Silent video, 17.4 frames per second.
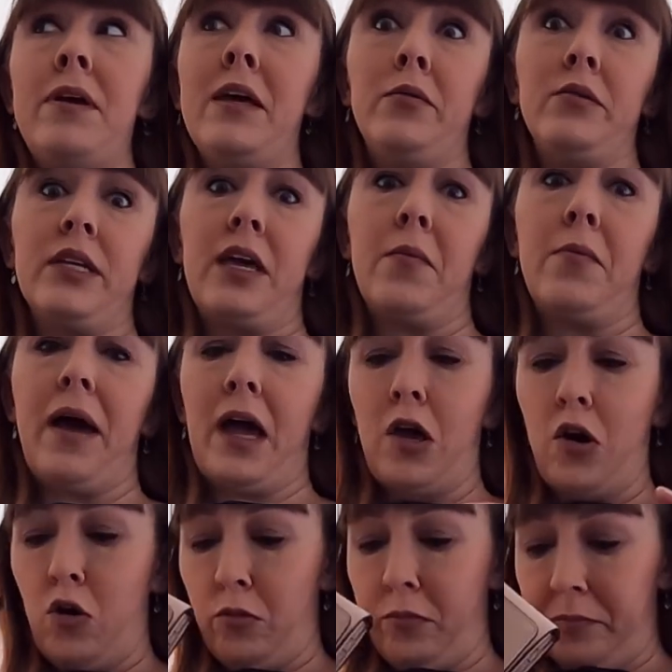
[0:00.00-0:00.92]
be able to get
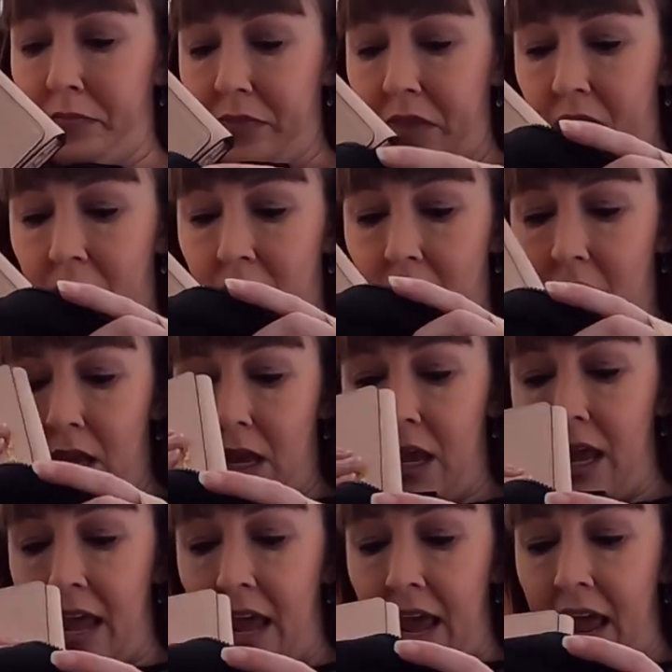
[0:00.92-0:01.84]
back home.
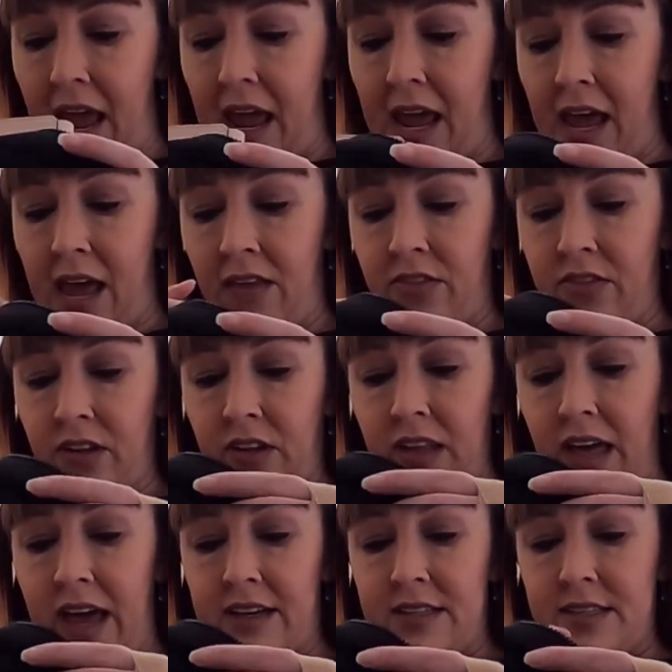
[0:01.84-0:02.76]
And the
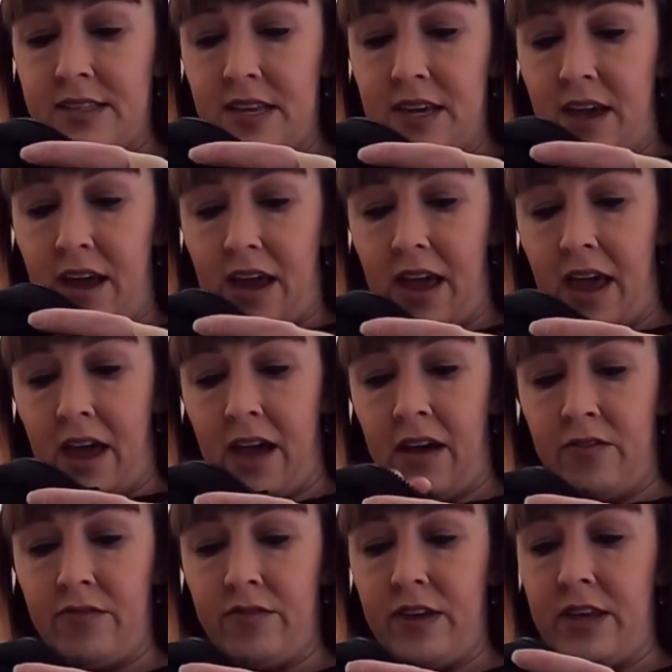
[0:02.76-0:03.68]
last thing I
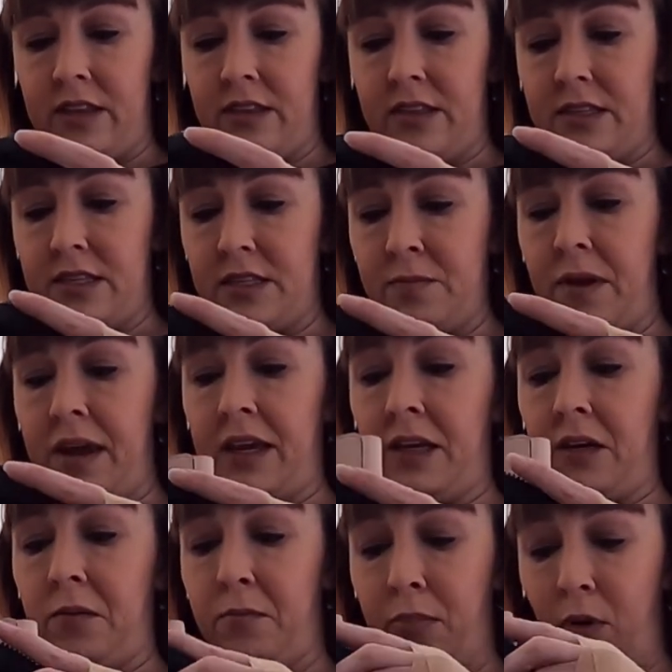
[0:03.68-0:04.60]
have in this
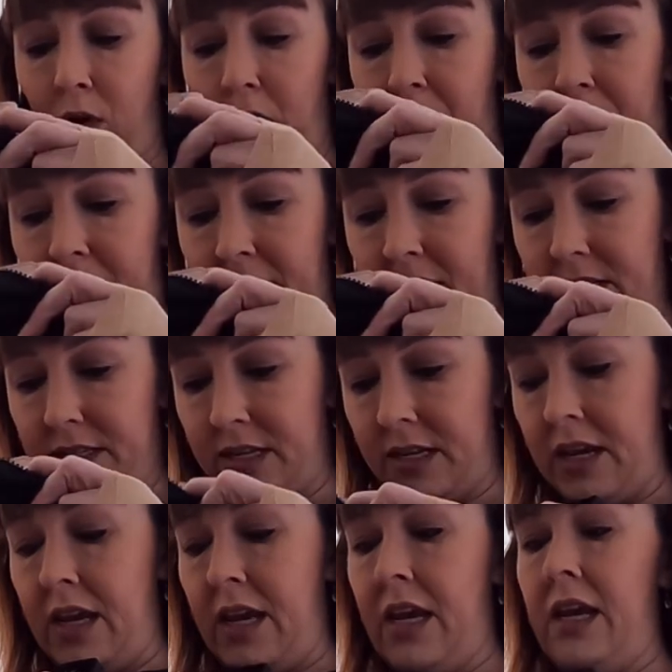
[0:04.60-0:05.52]
main compartment
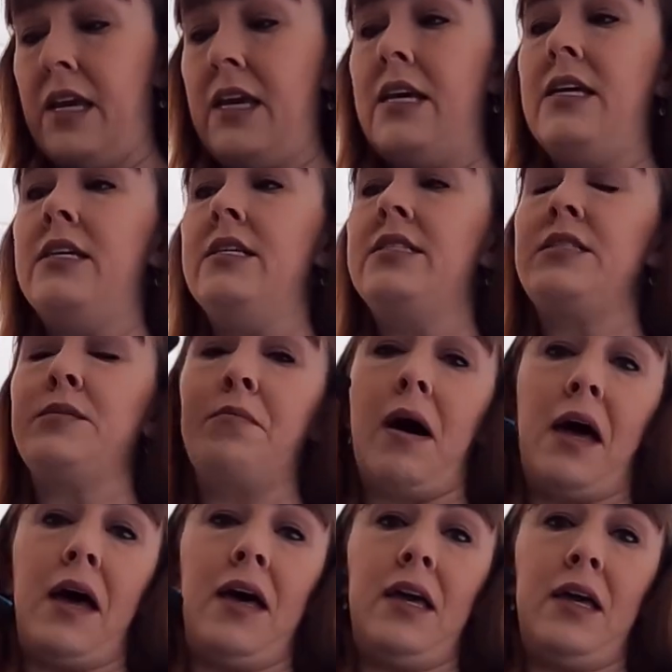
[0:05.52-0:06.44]
is
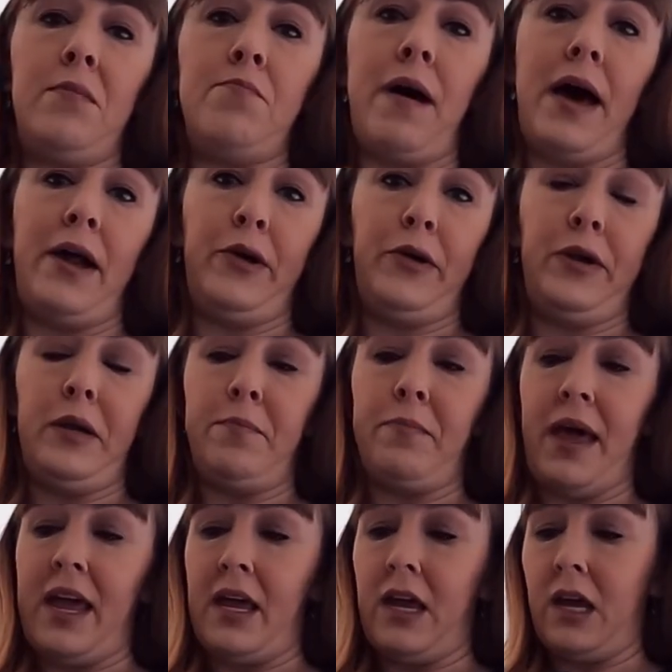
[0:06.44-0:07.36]
my battery
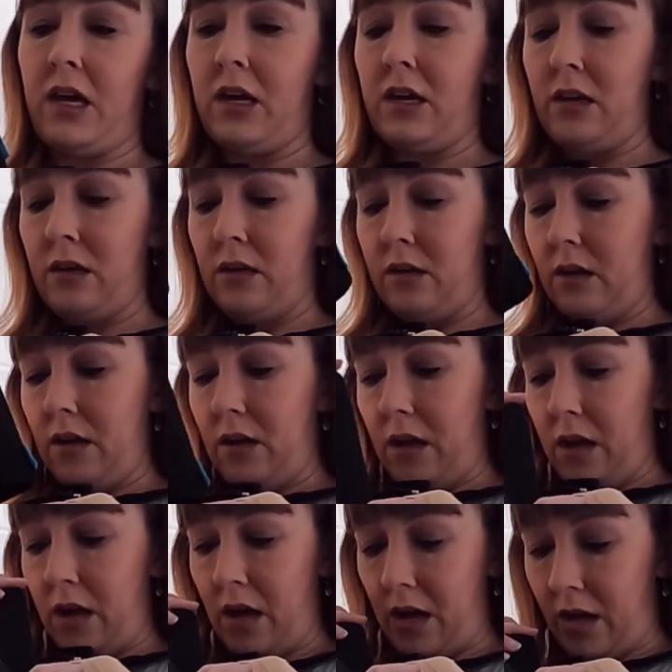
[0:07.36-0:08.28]
bank.
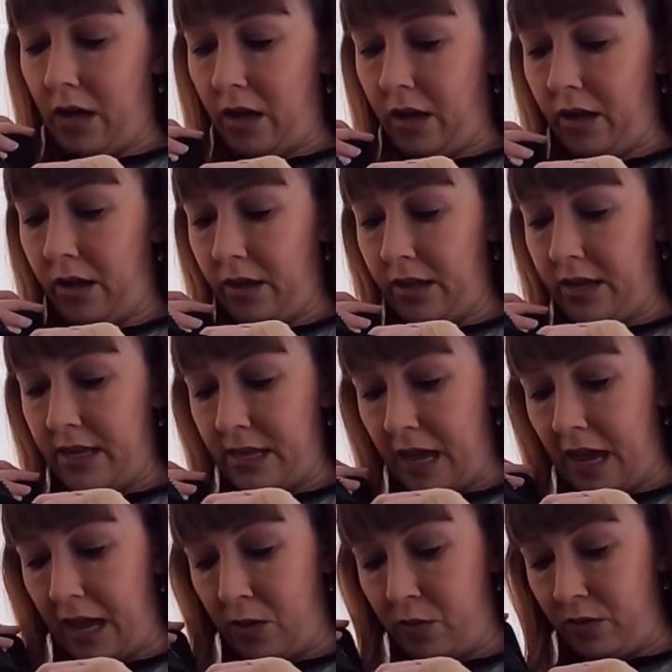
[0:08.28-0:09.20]

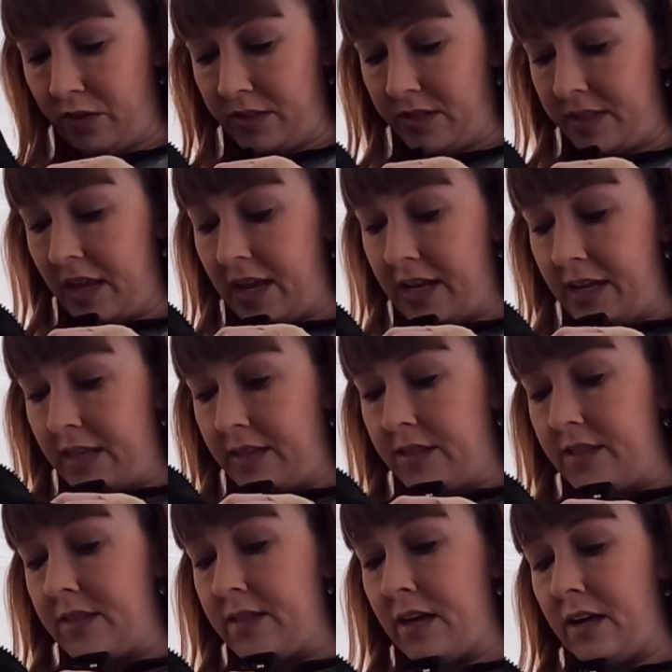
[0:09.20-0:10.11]
I will say
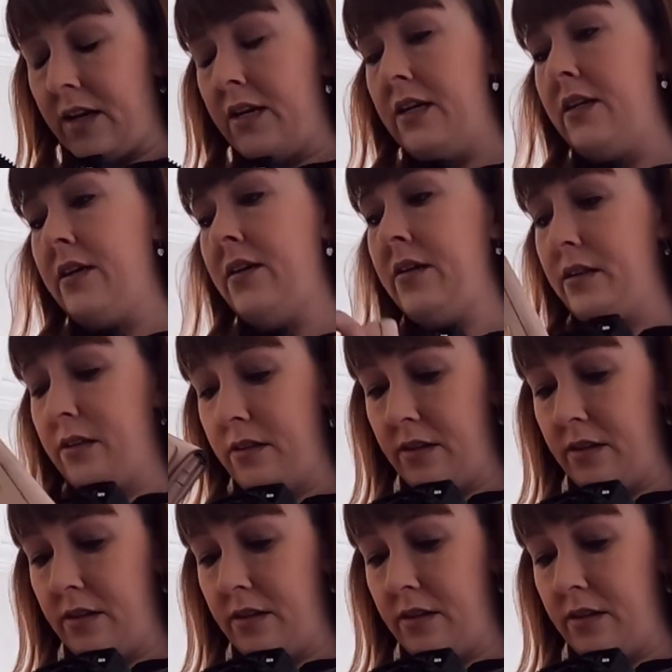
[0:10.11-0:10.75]
inside,